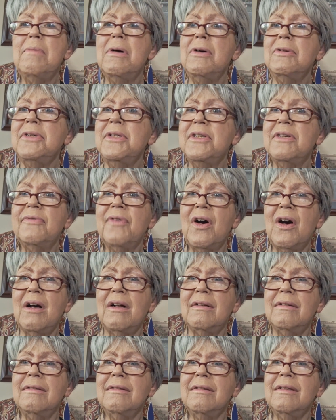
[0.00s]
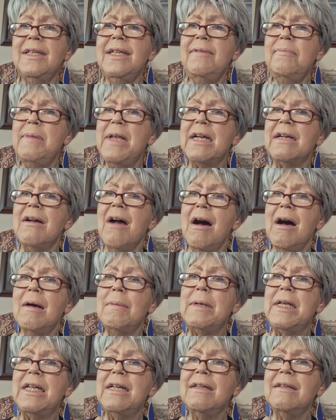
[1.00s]
most of all, leave me a
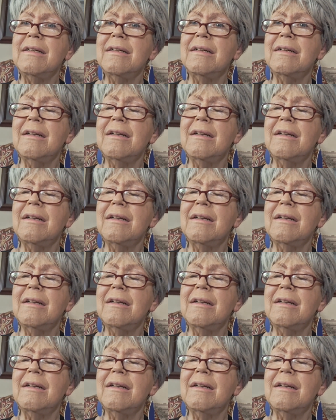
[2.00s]
comment.